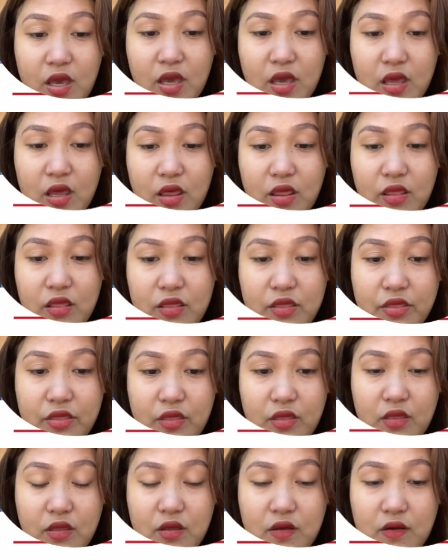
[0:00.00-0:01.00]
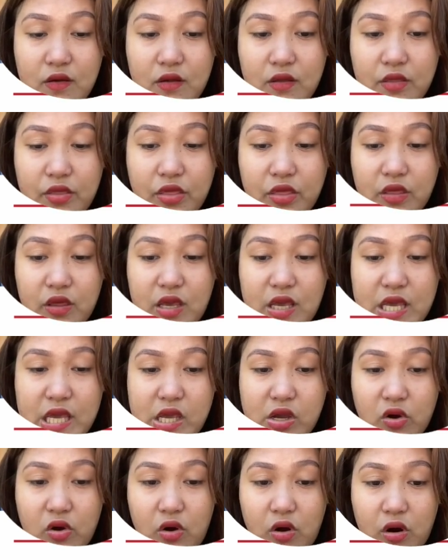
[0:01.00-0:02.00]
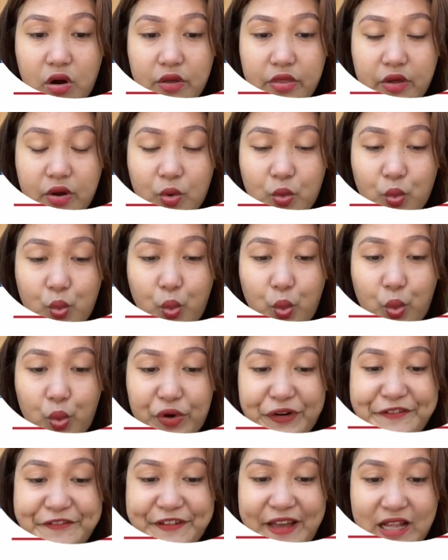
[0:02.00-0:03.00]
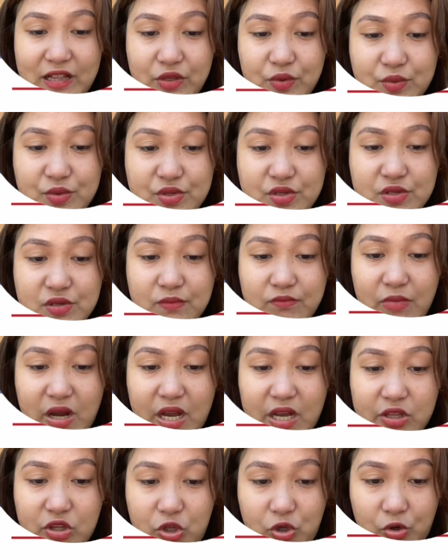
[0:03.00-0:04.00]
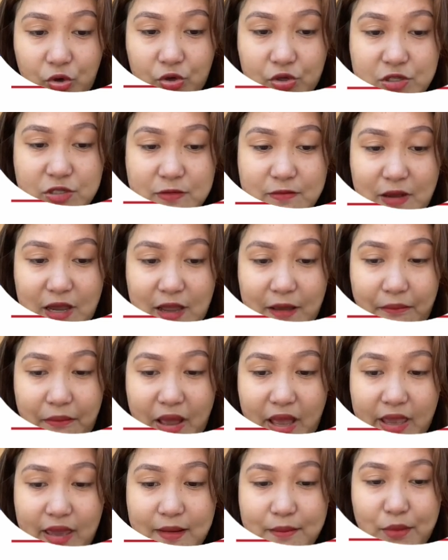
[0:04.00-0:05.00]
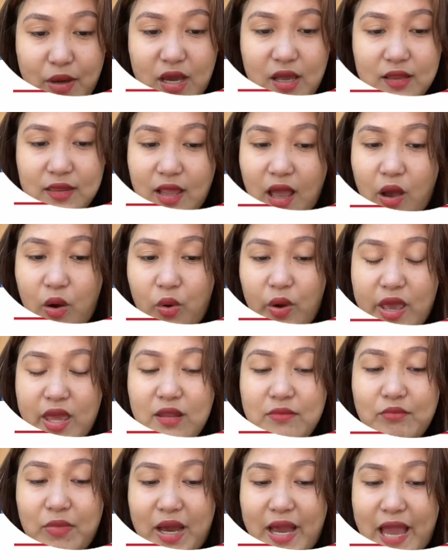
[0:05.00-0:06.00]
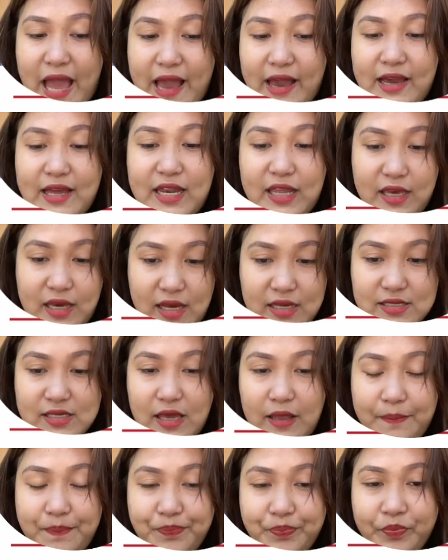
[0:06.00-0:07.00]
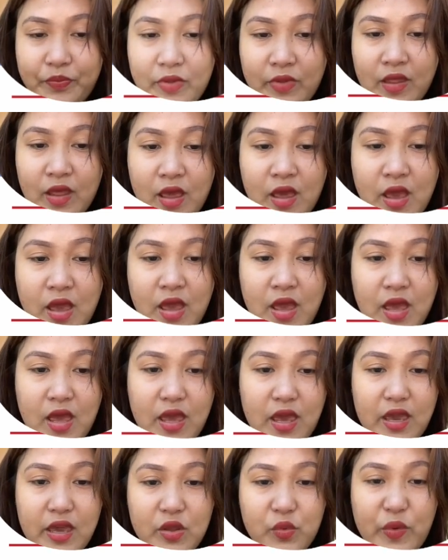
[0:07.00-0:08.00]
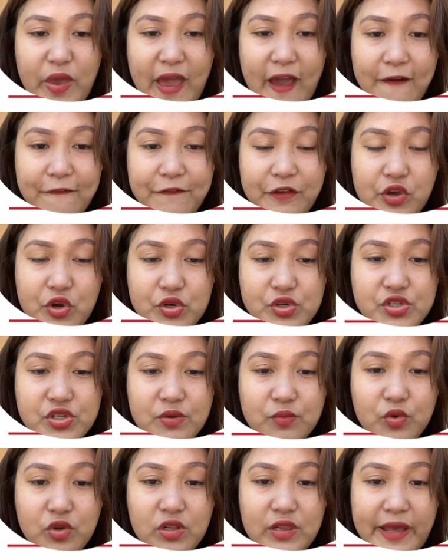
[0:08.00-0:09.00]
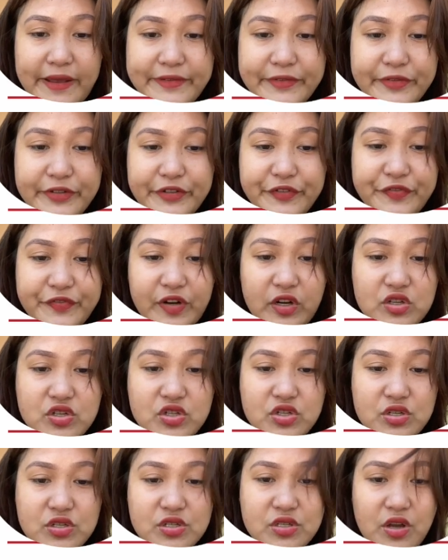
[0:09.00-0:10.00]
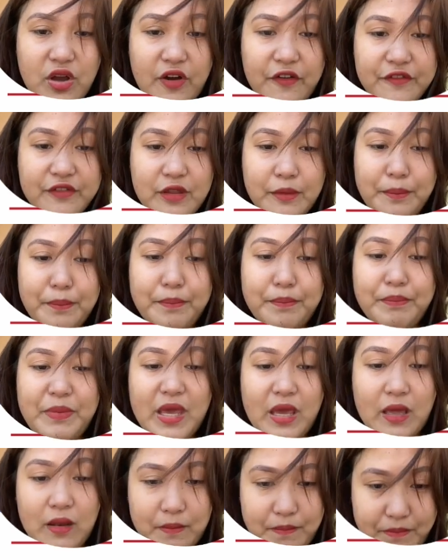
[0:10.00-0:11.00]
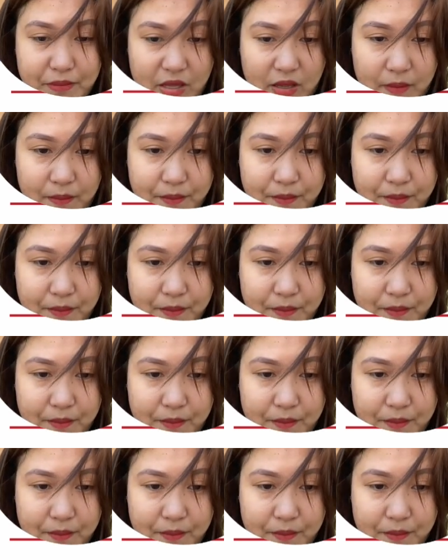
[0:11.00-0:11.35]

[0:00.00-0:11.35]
And here are their core values: makadiyos, makabayan, makatao, and makakalikasan. And we have here some collateral functions of the PNP.